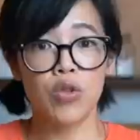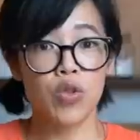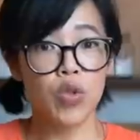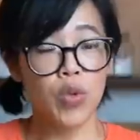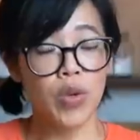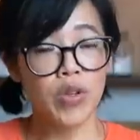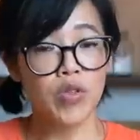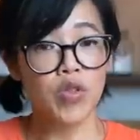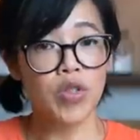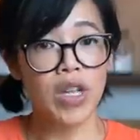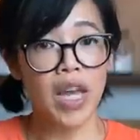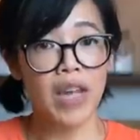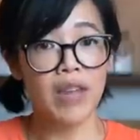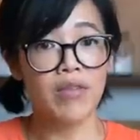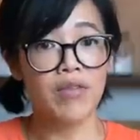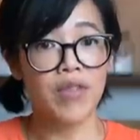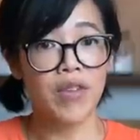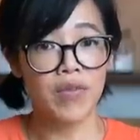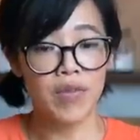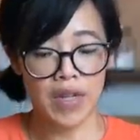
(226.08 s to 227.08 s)

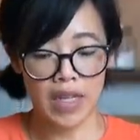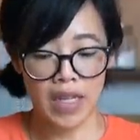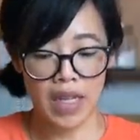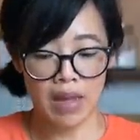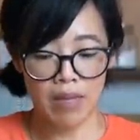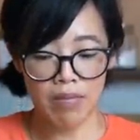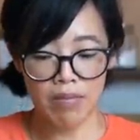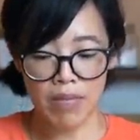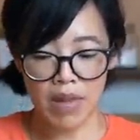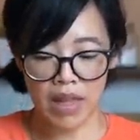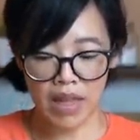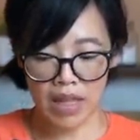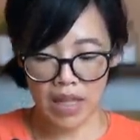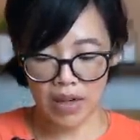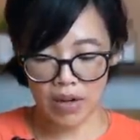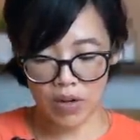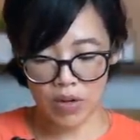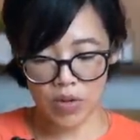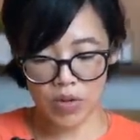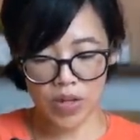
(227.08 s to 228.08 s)
250
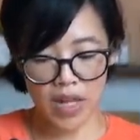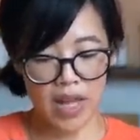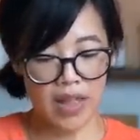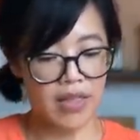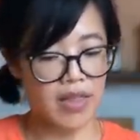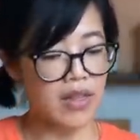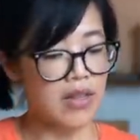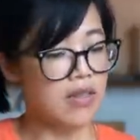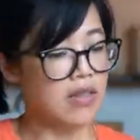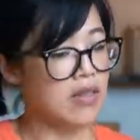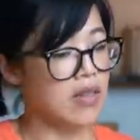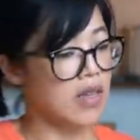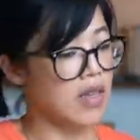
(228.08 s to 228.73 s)
milliliters. And this